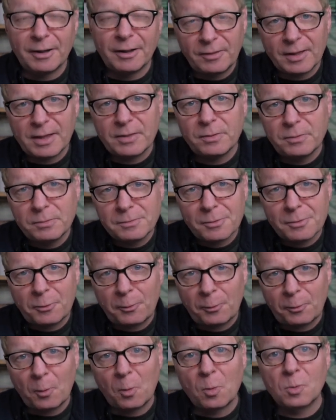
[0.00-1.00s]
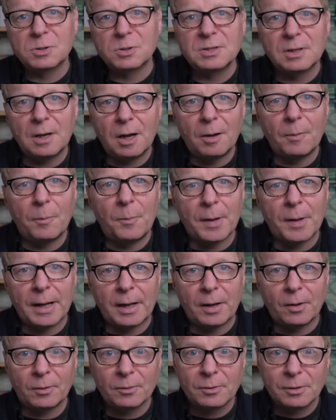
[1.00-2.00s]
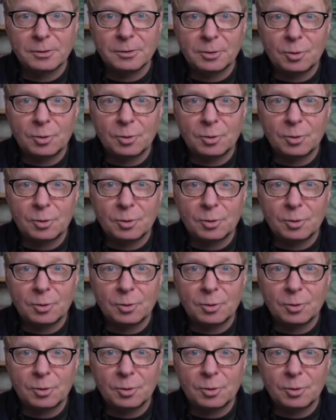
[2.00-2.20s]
then thought about